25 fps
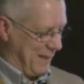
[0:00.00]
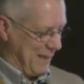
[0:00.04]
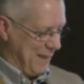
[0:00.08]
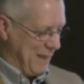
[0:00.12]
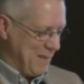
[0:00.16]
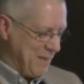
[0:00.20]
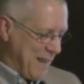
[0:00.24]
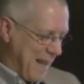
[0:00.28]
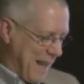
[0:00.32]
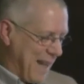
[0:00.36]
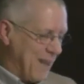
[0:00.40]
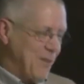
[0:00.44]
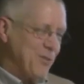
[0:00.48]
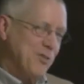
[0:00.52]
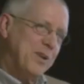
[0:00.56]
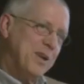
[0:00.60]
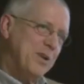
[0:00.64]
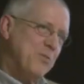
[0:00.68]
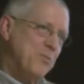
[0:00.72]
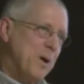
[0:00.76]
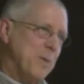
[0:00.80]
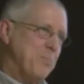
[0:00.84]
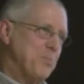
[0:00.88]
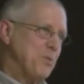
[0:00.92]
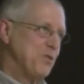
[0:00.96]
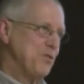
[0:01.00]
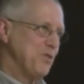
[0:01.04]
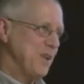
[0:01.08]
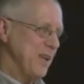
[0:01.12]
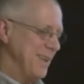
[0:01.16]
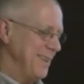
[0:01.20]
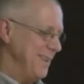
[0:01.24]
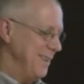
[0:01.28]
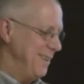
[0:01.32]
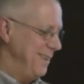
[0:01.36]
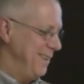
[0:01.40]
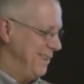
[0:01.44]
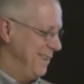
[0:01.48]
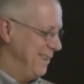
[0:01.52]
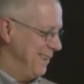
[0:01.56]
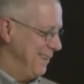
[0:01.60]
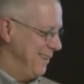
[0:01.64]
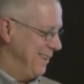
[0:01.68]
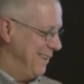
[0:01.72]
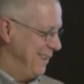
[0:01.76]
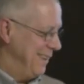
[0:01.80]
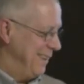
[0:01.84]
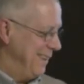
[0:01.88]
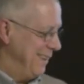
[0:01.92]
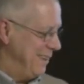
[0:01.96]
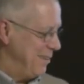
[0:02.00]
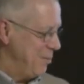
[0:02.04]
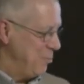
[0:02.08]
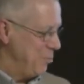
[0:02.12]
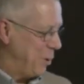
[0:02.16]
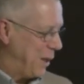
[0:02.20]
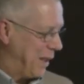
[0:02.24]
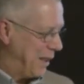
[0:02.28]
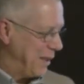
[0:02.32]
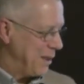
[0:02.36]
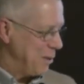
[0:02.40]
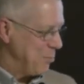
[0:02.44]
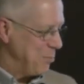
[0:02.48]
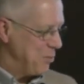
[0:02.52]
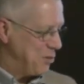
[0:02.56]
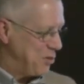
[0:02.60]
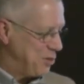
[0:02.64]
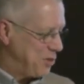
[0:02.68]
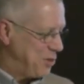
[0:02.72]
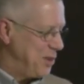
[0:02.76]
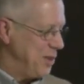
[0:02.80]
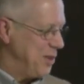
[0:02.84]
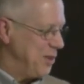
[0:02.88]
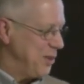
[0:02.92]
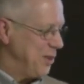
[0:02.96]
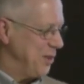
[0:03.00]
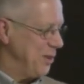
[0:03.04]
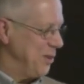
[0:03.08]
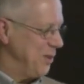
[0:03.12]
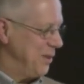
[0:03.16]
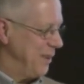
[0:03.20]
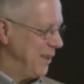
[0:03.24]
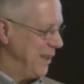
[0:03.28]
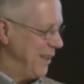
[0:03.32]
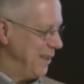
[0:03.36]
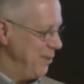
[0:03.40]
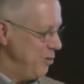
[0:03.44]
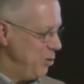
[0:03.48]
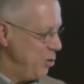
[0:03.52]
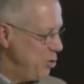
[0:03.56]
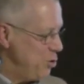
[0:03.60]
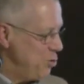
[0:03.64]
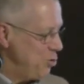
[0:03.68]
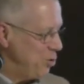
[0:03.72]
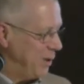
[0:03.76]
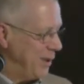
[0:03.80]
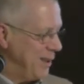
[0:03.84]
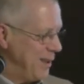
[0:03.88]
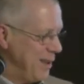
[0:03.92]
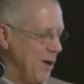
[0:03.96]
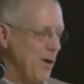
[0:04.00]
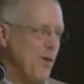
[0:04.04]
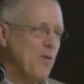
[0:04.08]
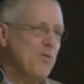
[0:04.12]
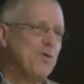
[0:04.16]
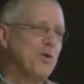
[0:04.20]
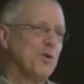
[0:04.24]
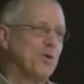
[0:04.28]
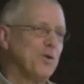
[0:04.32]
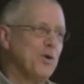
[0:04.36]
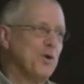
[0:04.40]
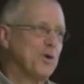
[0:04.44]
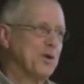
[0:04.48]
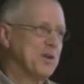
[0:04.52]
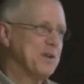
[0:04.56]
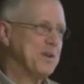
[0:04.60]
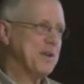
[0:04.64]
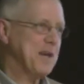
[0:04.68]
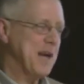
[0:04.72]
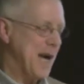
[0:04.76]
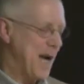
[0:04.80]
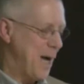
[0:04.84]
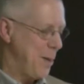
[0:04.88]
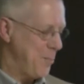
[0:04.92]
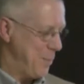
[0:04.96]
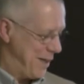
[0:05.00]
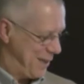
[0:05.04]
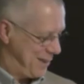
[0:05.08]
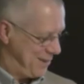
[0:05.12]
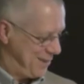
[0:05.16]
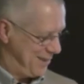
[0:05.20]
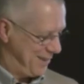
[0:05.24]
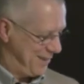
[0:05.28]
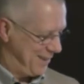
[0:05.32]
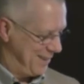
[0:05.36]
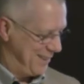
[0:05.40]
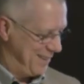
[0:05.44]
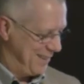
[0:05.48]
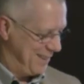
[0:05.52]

is actually represented by an obscure and usually overlooked comment